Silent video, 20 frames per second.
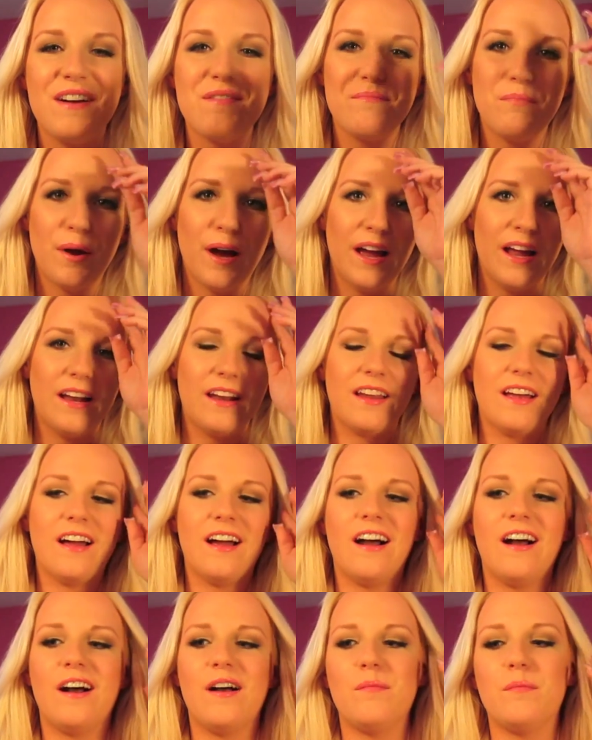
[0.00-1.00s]
But
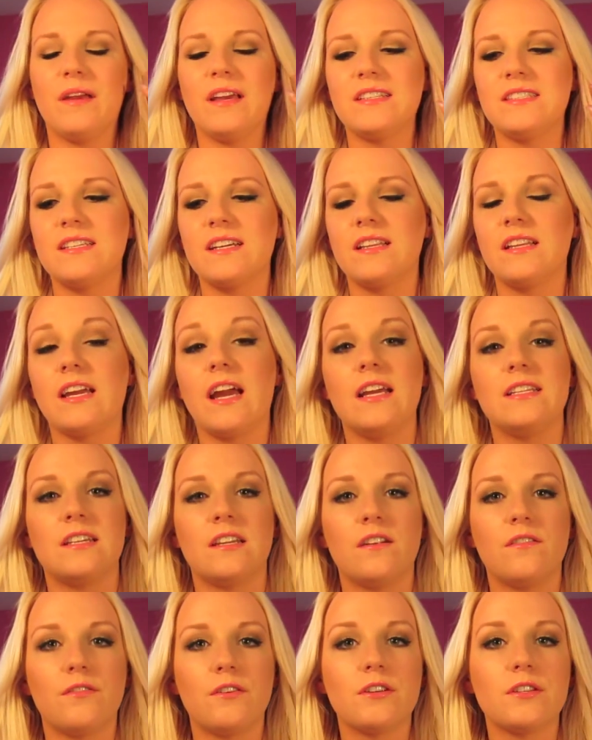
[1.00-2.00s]
basically I
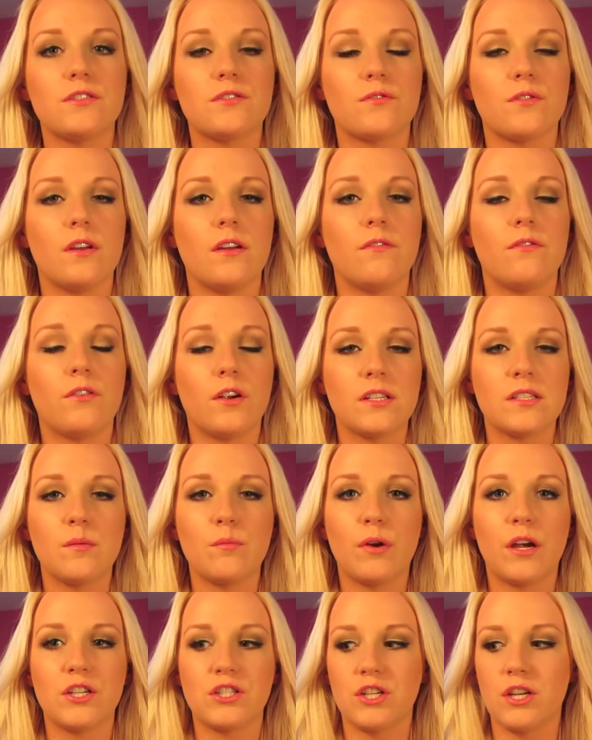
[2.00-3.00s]
did a first
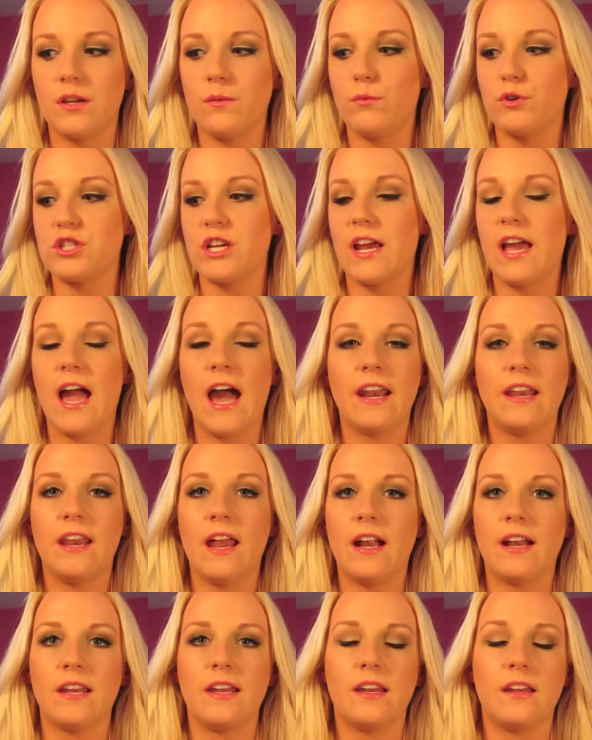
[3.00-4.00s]
impression, which I hadn't
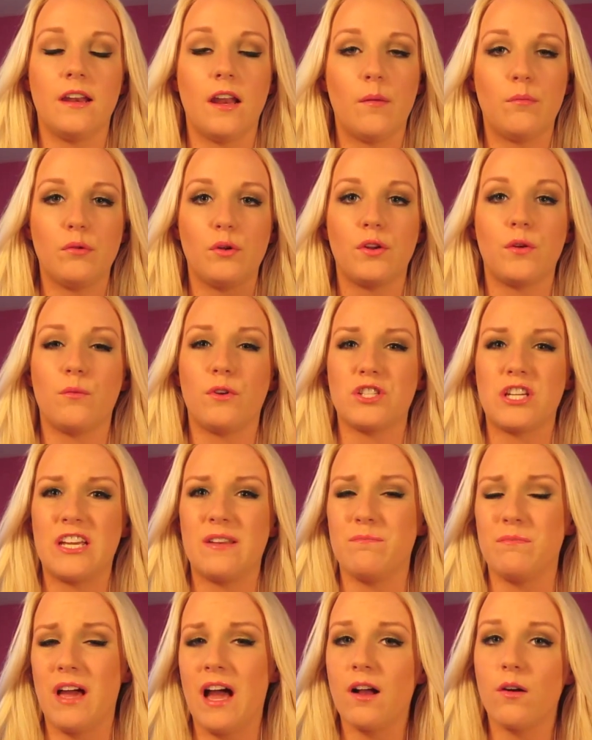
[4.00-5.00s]
edited and uploaded, which
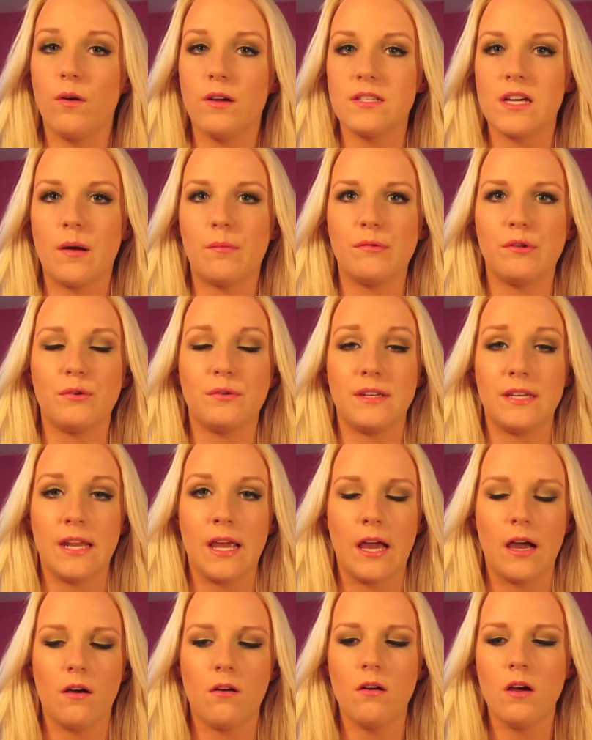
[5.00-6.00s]
I'm not going to upload
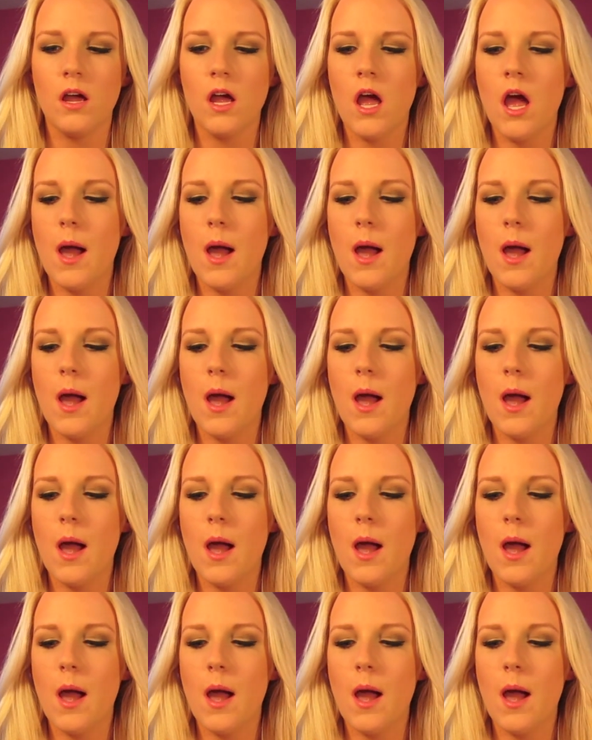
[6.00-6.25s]
now,